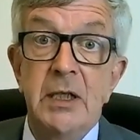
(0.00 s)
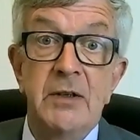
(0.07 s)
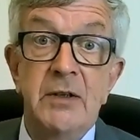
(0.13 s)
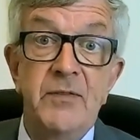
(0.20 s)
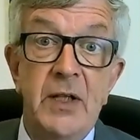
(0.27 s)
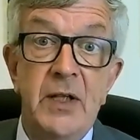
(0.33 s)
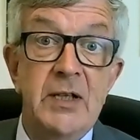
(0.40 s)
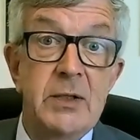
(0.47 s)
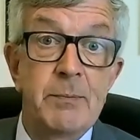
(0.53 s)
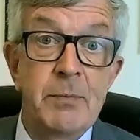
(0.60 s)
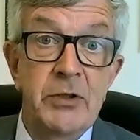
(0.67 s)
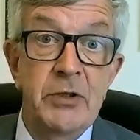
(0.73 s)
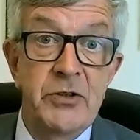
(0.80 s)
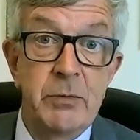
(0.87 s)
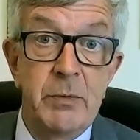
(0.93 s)
you advise the
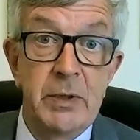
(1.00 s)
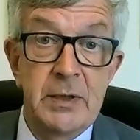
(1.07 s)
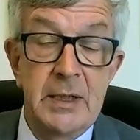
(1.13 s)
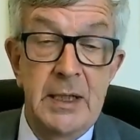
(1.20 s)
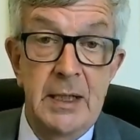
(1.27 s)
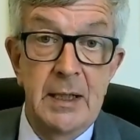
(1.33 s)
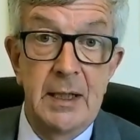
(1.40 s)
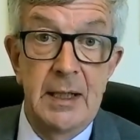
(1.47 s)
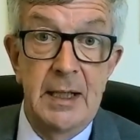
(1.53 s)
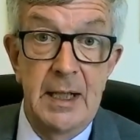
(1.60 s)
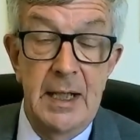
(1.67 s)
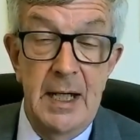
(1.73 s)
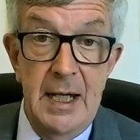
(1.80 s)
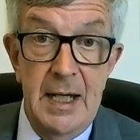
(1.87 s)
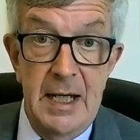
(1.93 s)
person on what the
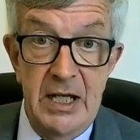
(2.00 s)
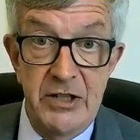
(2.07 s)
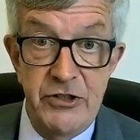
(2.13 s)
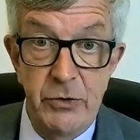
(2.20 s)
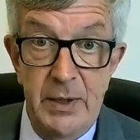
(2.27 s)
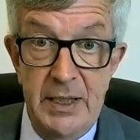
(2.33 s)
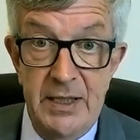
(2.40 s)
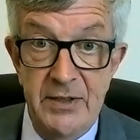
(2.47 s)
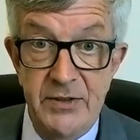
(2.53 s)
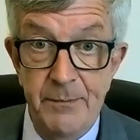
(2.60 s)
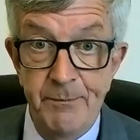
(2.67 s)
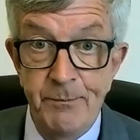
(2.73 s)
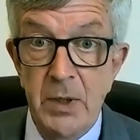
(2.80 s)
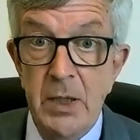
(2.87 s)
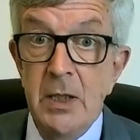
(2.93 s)
issue is.